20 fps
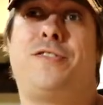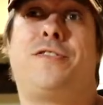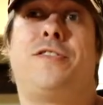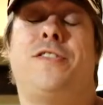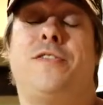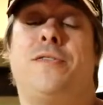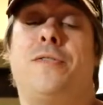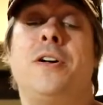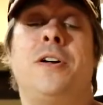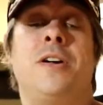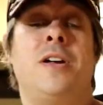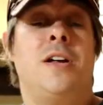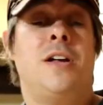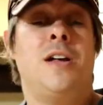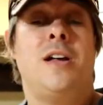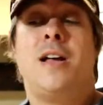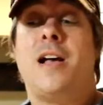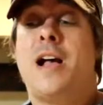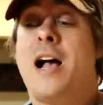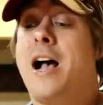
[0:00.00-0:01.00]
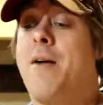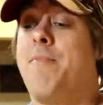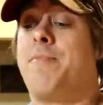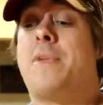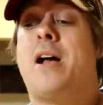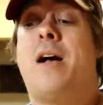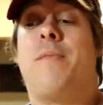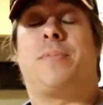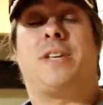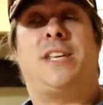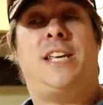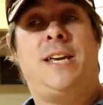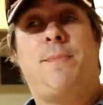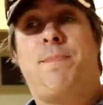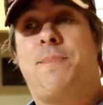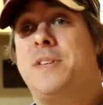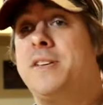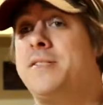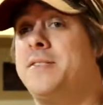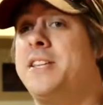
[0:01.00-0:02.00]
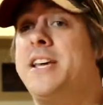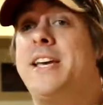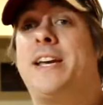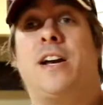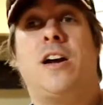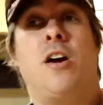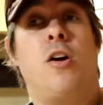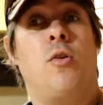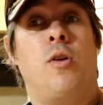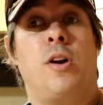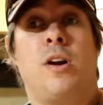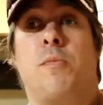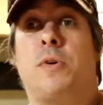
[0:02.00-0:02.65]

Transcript: So I'm keep this thing going.